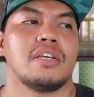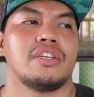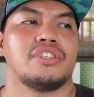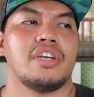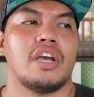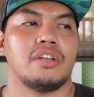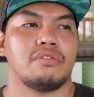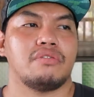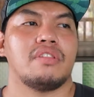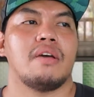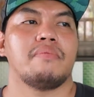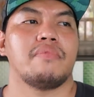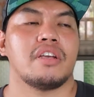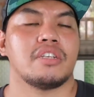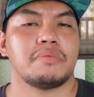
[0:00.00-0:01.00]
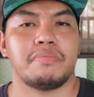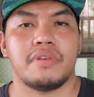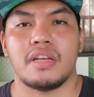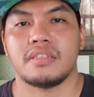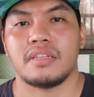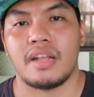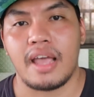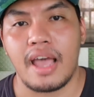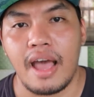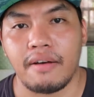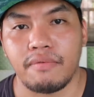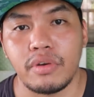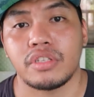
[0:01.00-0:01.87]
share to them the experience that I have,